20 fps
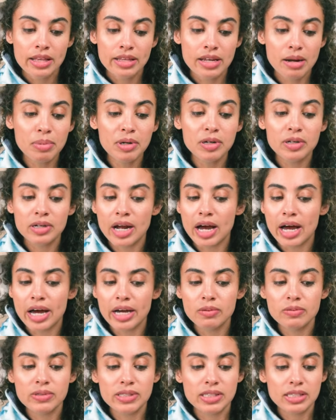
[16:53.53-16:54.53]
Number
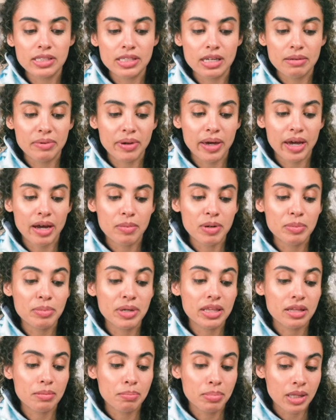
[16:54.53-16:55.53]
nine was the same camera,
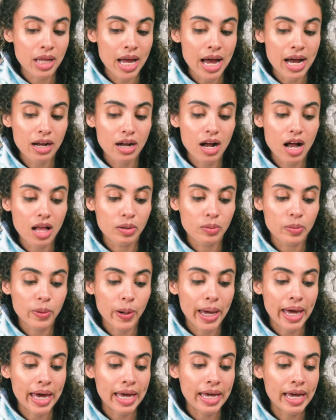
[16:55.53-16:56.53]
but in the black
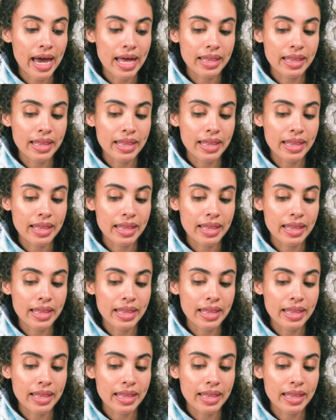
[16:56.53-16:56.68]
colorway.